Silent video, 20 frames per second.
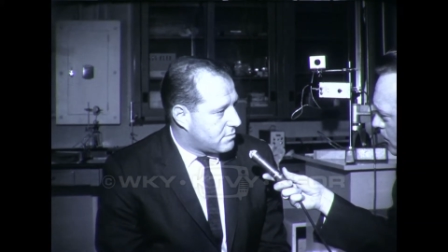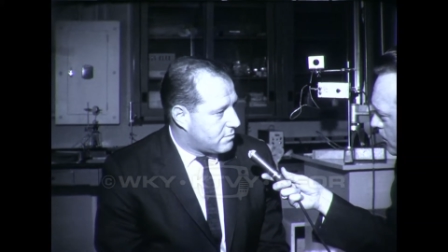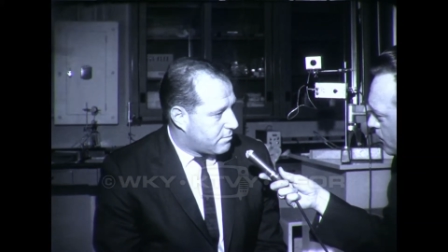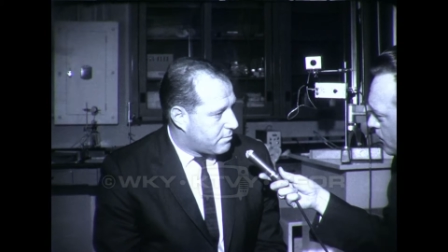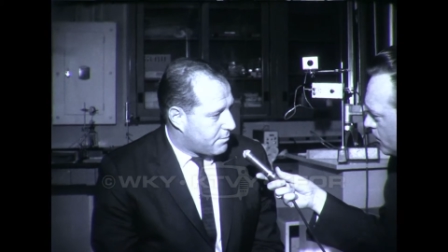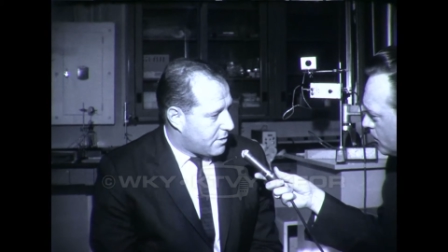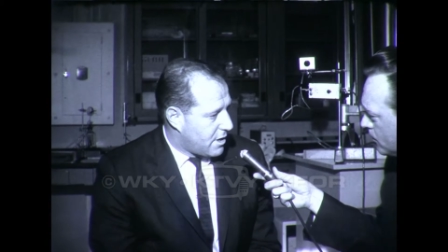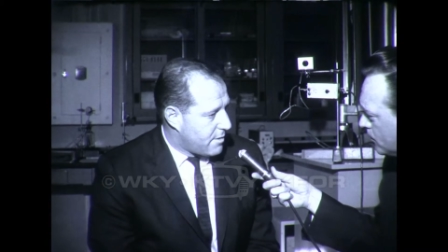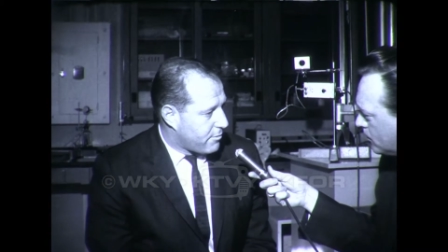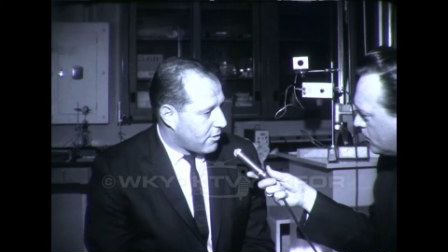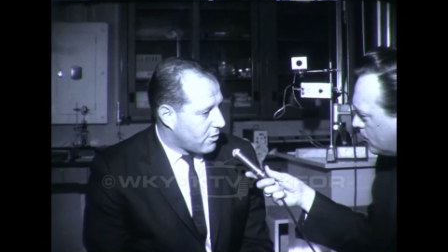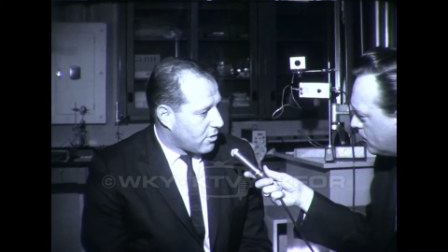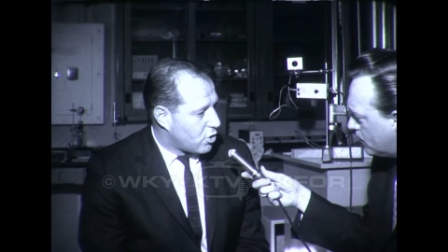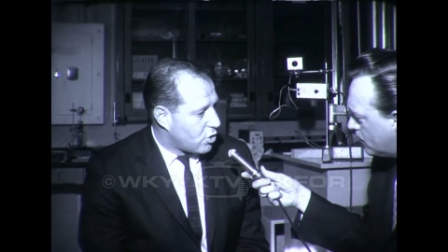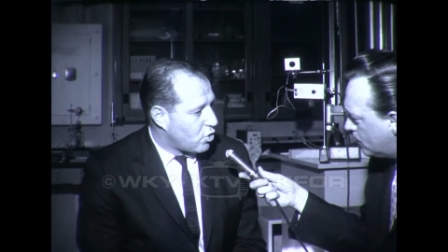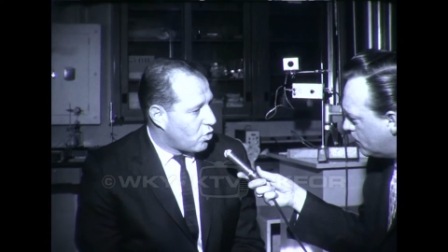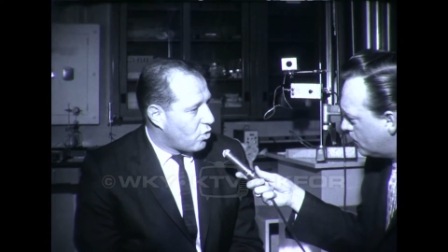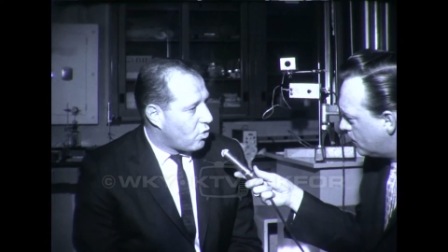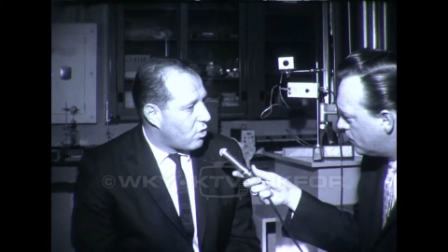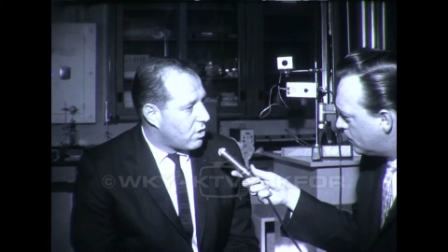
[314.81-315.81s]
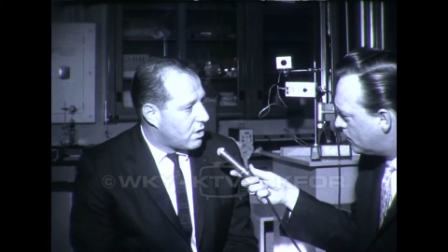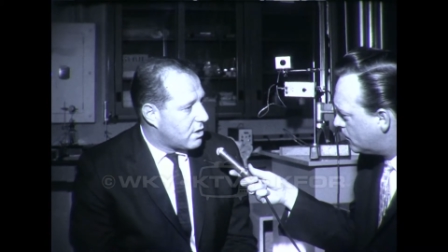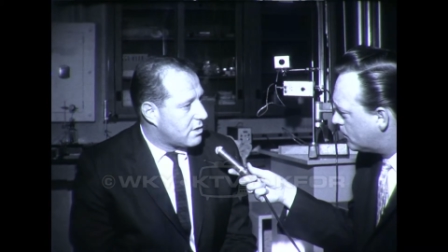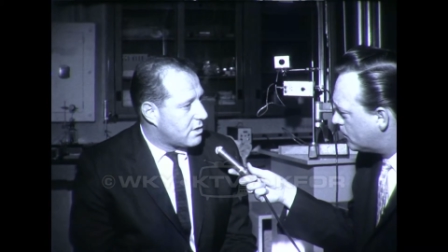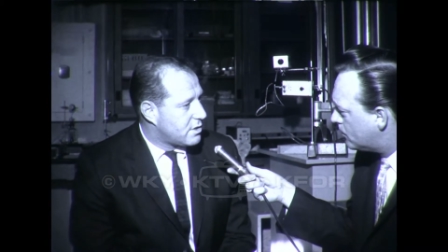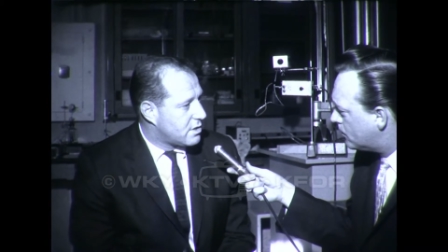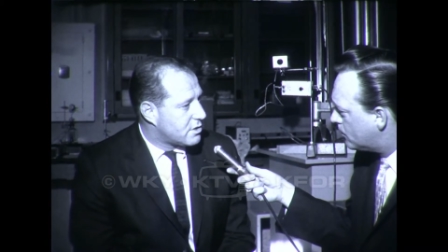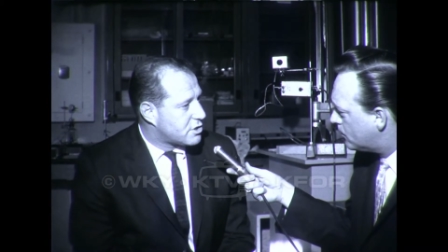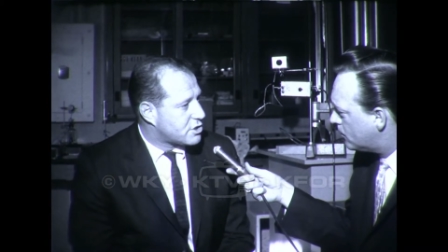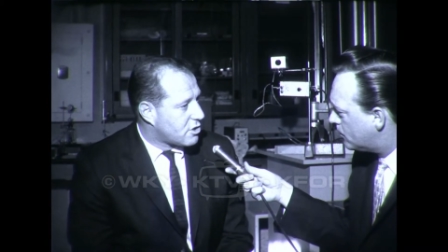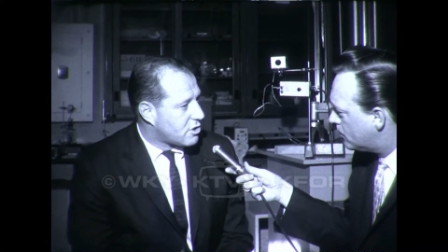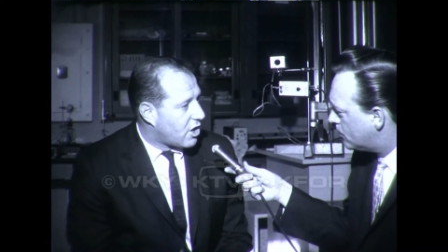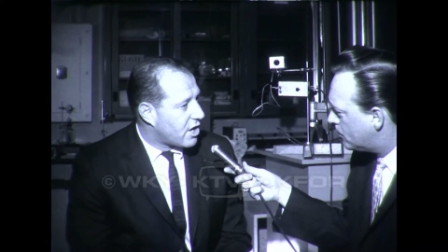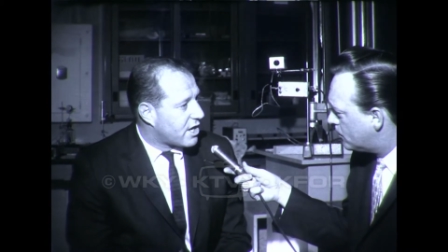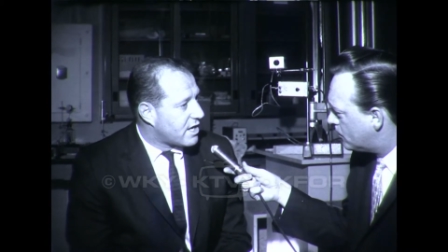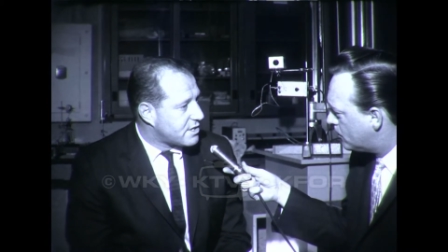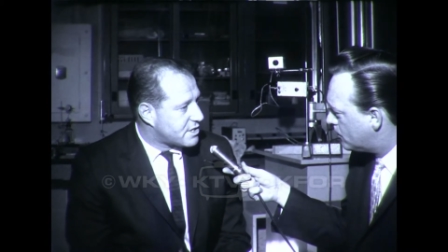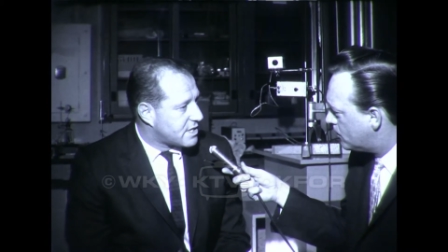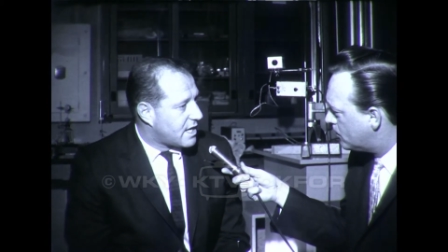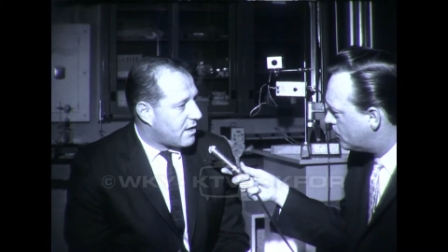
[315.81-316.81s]
people who sought
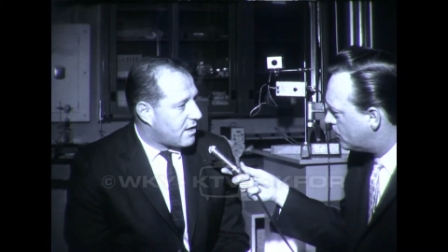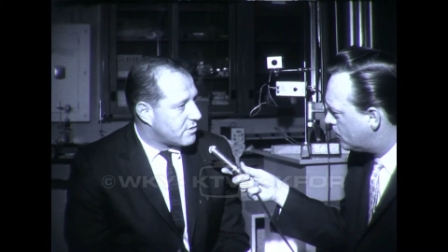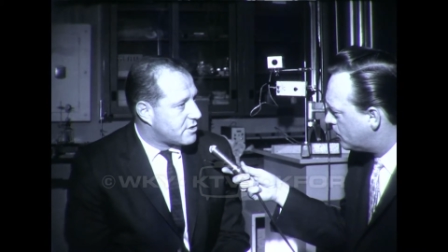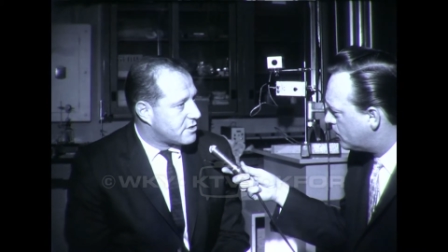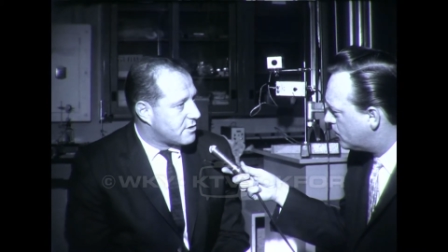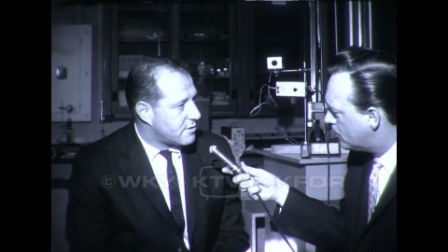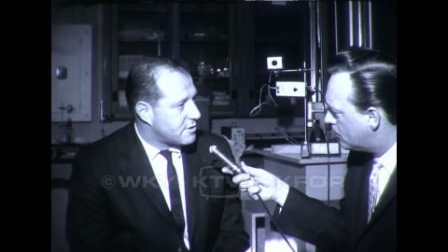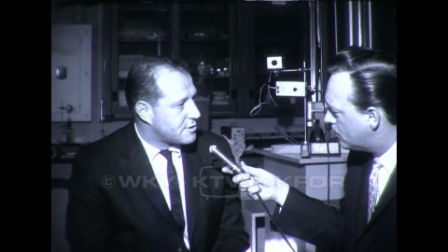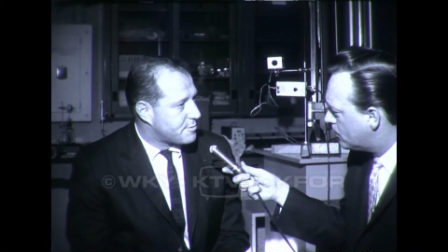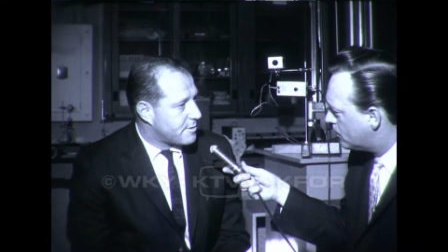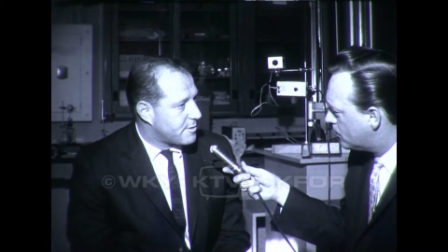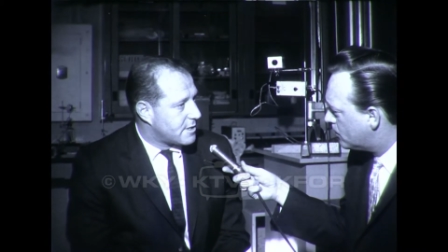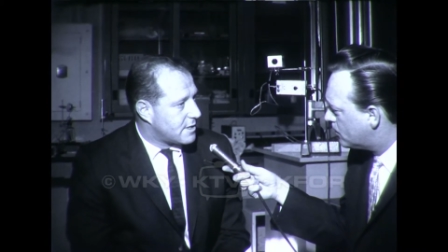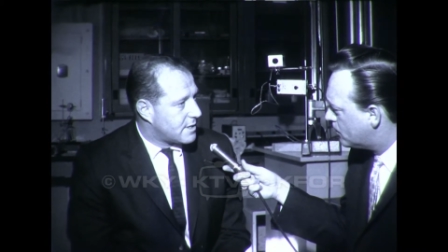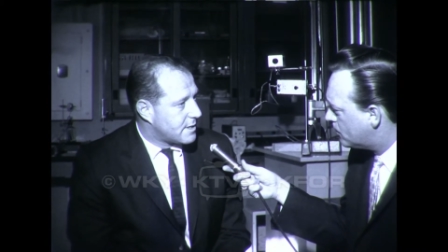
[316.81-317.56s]
us out, so to speak.